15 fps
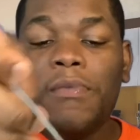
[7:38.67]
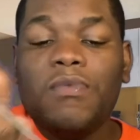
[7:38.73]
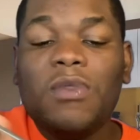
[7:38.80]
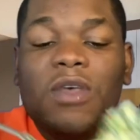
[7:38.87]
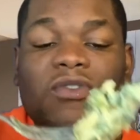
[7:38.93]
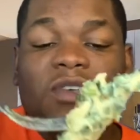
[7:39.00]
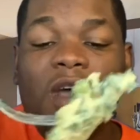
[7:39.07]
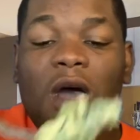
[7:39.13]

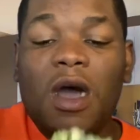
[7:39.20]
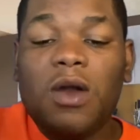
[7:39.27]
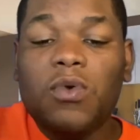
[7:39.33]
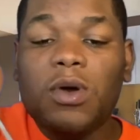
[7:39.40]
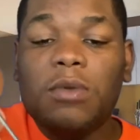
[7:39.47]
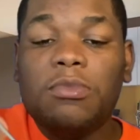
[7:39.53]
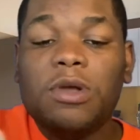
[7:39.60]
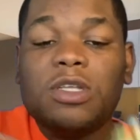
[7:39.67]
They say hard
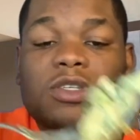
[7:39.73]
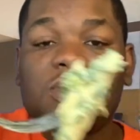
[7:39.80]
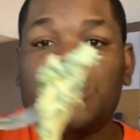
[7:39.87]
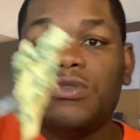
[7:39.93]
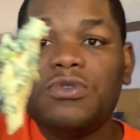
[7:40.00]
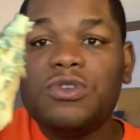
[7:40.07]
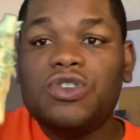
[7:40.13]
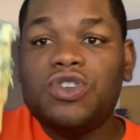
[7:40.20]
work brings
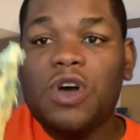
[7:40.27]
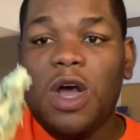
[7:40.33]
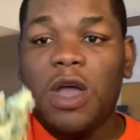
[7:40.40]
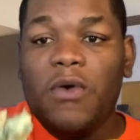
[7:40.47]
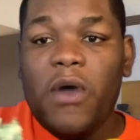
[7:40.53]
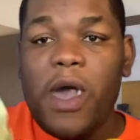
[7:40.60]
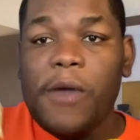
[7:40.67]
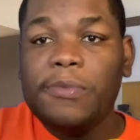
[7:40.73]
through joy,
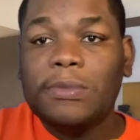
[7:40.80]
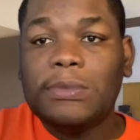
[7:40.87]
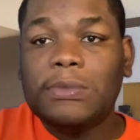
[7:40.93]
right?